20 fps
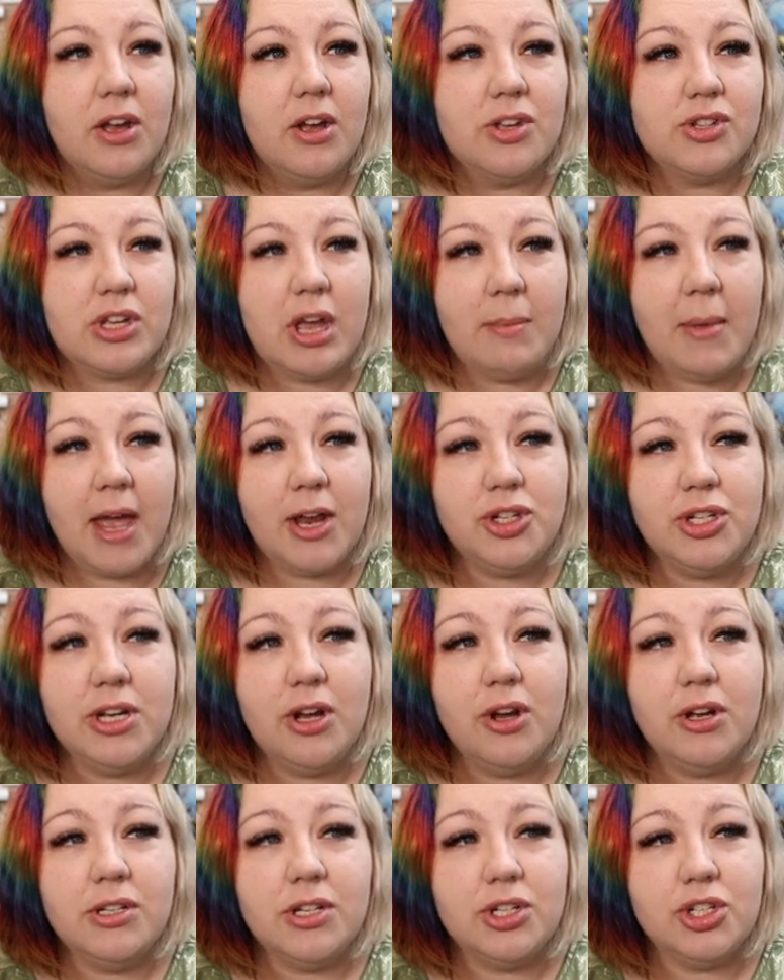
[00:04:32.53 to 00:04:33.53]
So I'm actually
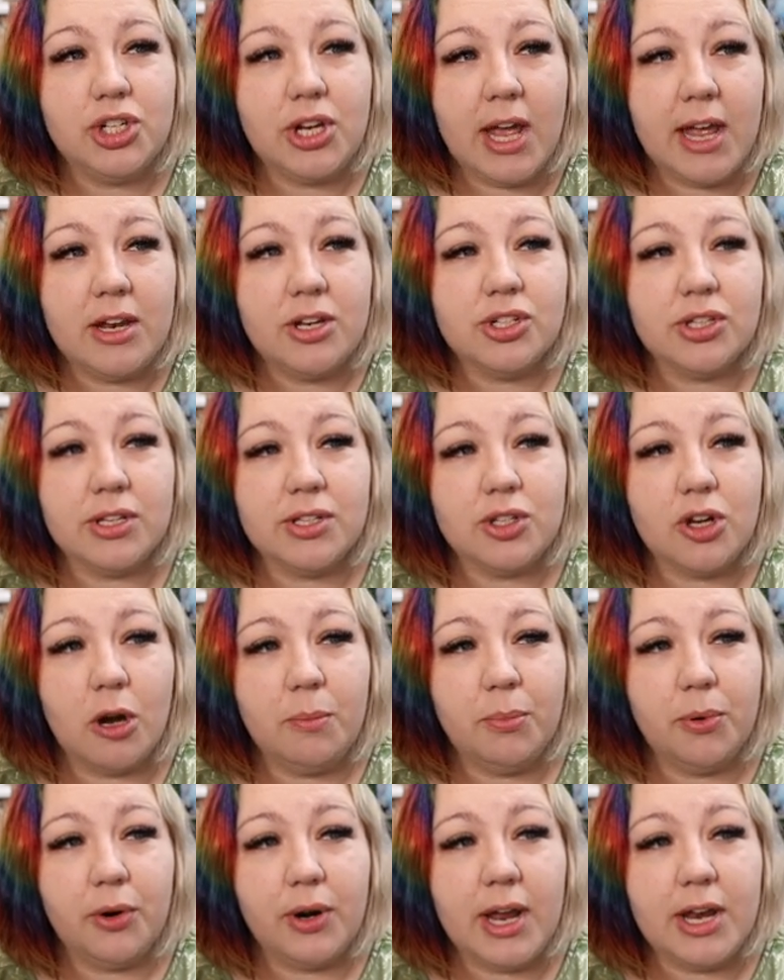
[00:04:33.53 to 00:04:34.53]
going to change this
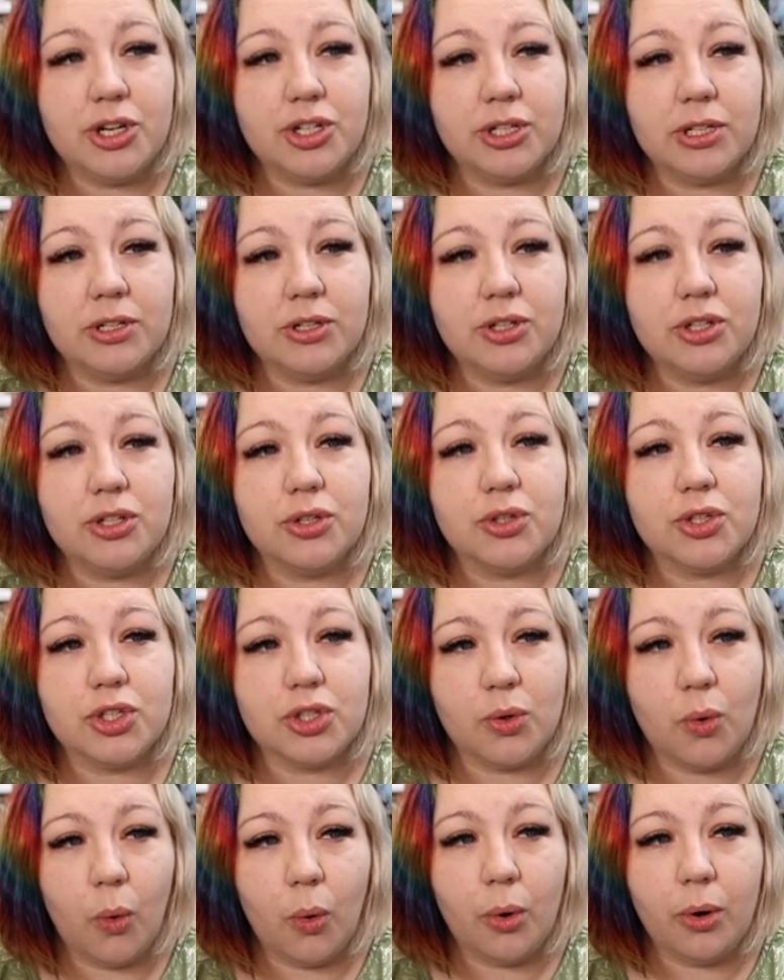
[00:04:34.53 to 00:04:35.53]
operation to
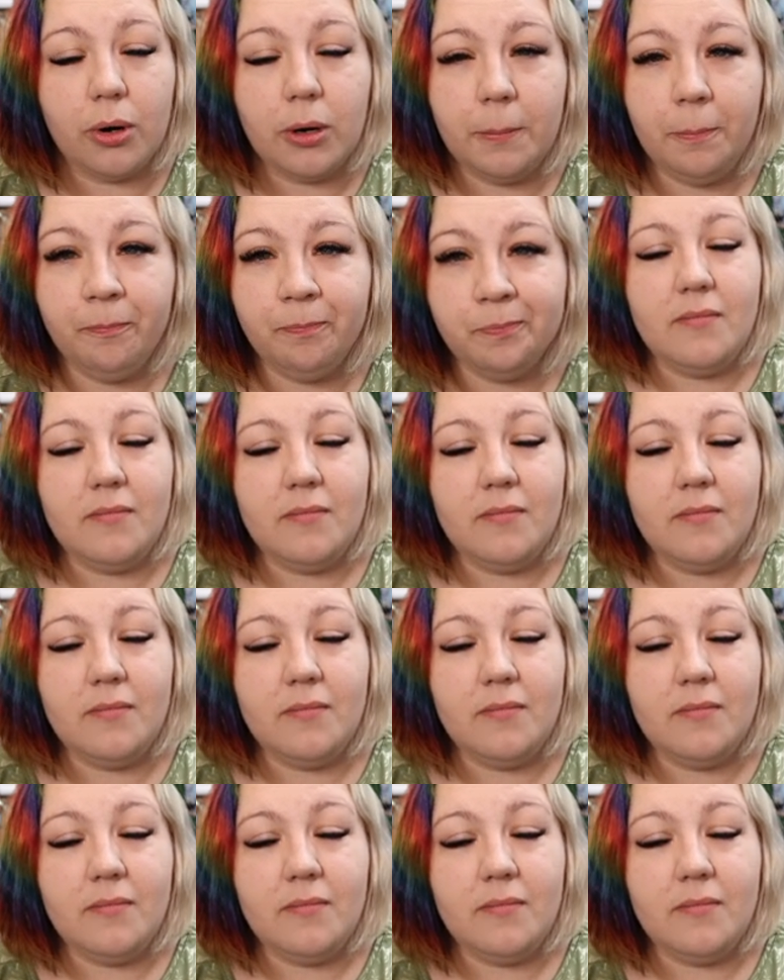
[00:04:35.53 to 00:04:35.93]
score.